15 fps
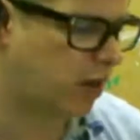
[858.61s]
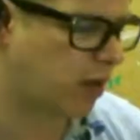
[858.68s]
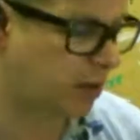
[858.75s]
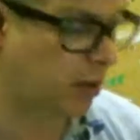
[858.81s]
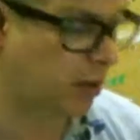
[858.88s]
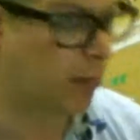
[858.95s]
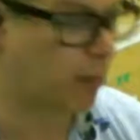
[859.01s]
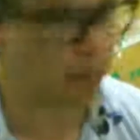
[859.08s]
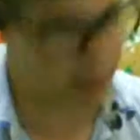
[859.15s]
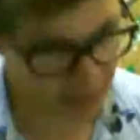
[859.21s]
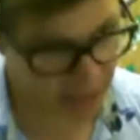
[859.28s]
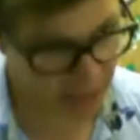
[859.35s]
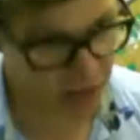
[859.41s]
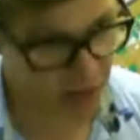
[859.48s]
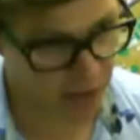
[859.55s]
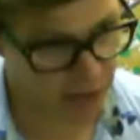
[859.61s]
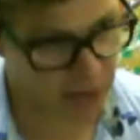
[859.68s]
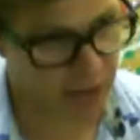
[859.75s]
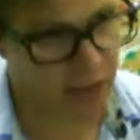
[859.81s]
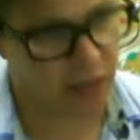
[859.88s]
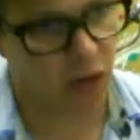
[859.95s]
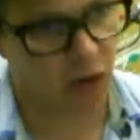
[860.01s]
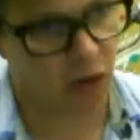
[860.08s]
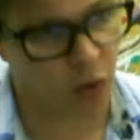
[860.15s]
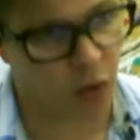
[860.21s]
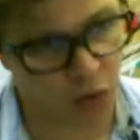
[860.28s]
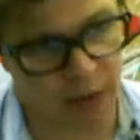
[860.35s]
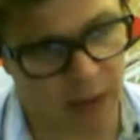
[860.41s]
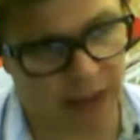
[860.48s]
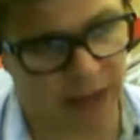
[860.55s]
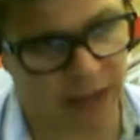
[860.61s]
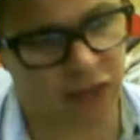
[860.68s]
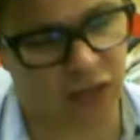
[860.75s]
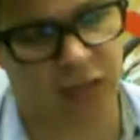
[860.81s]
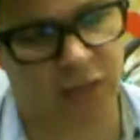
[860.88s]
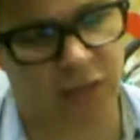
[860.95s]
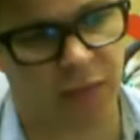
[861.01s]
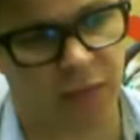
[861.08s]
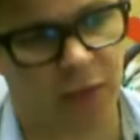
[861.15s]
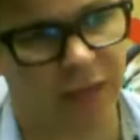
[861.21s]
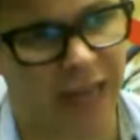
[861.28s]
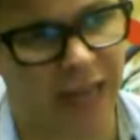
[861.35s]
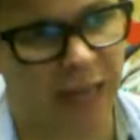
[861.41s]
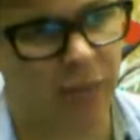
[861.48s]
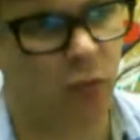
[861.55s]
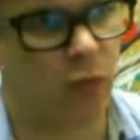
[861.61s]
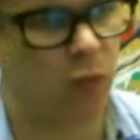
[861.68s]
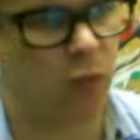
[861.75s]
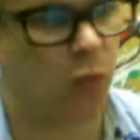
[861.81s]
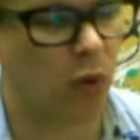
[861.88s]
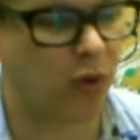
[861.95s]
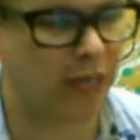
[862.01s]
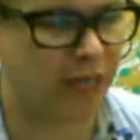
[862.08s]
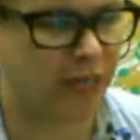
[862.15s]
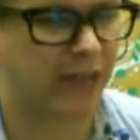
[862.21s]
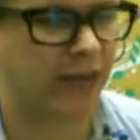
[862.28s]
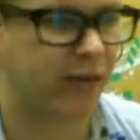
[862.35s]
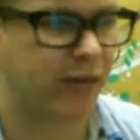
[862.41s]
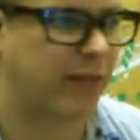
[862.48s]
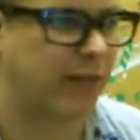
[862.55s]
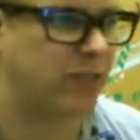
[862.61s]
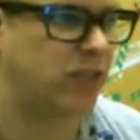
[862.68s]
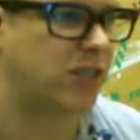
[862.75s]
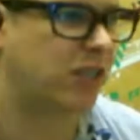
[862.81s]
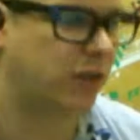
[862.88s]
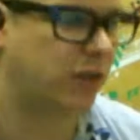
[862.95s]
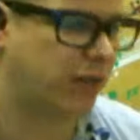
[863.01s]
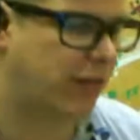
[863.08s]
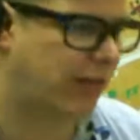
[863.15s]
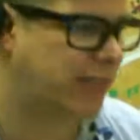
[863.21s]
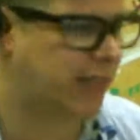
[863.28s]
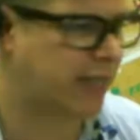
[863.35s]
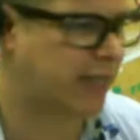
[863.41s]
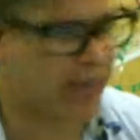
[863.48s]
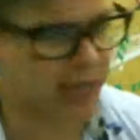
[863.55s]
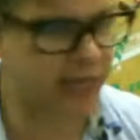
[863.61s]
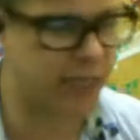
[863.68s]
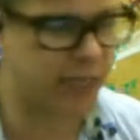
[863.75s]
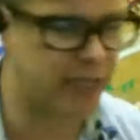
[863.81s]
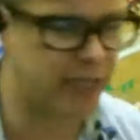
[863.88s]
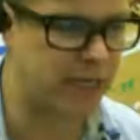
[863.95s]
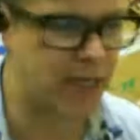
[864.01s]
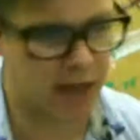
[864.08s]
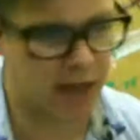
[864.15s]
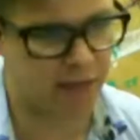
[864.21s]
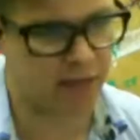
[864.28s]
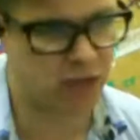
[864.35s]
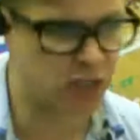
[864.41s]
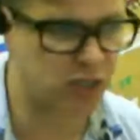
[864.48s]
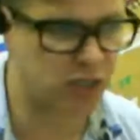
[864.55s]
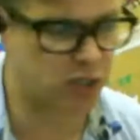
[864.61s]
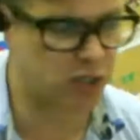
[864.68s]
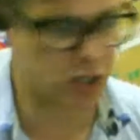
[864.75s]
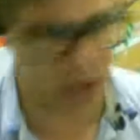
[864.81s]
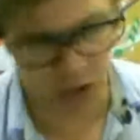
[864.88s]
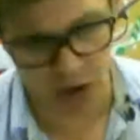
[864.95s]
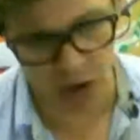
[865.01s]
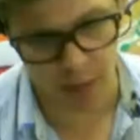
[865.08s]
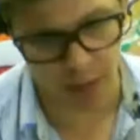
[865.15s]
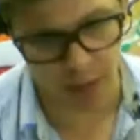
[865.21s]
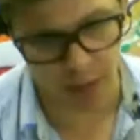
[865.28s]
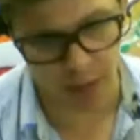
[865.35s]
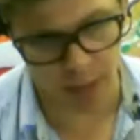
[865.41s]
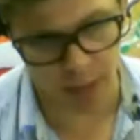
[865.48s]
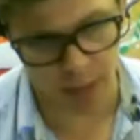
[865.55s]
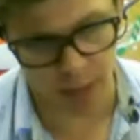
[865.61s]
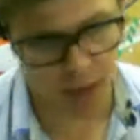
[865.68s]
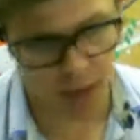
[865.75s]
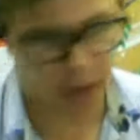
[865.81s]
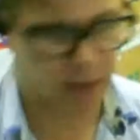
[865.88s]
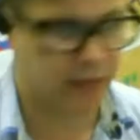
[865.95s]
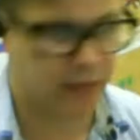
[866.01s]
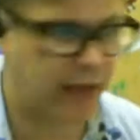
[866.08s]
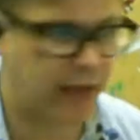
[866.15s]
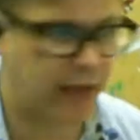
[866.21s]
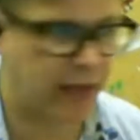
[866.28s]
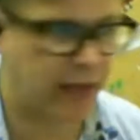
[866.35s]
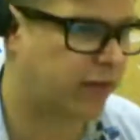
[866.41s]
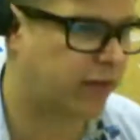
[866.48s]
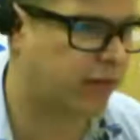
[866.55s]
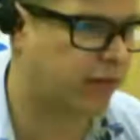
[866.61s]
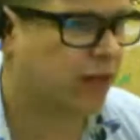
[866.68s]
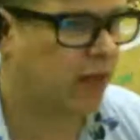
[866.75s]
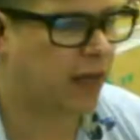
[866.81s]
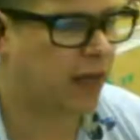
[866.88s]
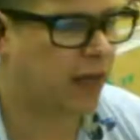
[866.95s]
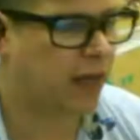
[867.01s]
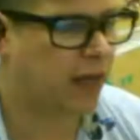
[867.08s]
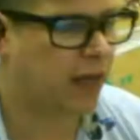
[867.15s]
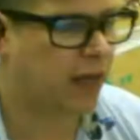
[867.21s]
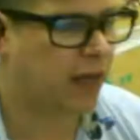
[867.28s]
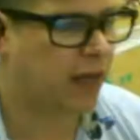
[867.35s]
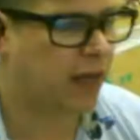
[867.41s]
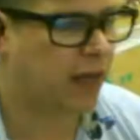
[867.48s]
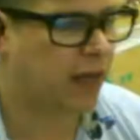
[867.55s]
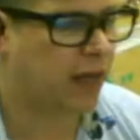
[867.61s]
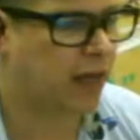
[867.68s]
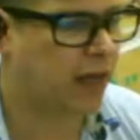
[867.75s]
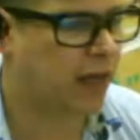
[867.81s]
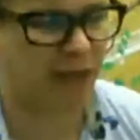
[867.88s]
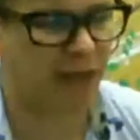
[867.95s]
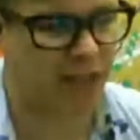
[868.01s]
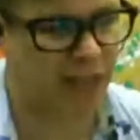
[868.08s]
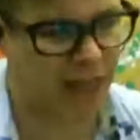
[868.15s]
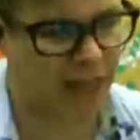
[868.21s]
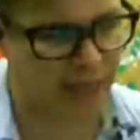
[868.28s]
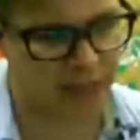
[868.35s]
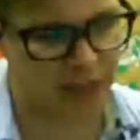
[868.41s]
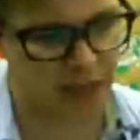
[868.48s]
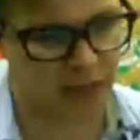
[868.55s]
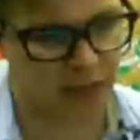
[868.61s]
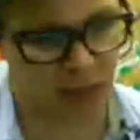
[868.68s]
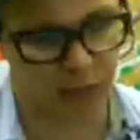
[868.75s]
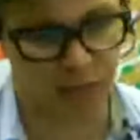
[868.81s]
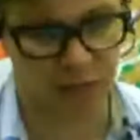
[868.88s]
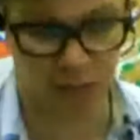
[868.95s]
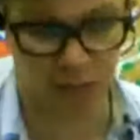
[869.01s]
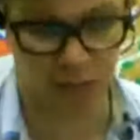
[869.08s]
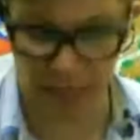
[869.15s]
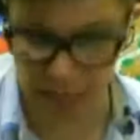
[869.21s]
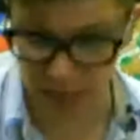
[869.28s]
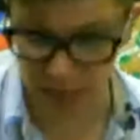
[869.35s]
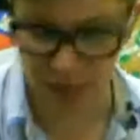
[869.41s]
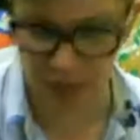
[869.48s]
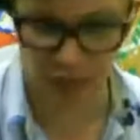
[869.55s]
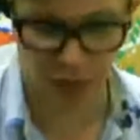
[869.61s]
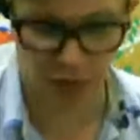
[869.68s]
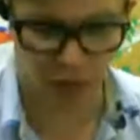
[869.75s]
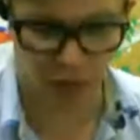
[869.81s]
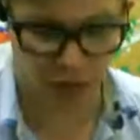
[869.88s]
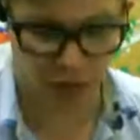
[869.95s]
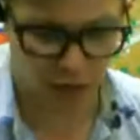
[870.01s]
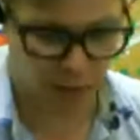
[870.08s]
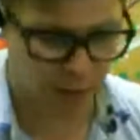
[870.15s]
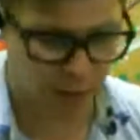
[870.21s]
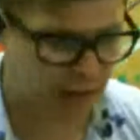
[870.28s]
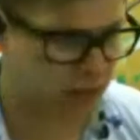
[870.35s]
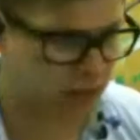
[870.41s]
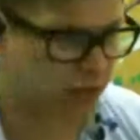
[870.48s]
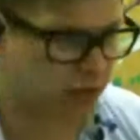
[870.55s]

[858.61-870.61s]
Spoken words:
under backing tracks. All the backing tracks become labeled with what key they are, and that's just, you know, the letter A, E, F, G, G sharp, that kind of thing. And so as long as you can match the letter that comes at the beginning of your backing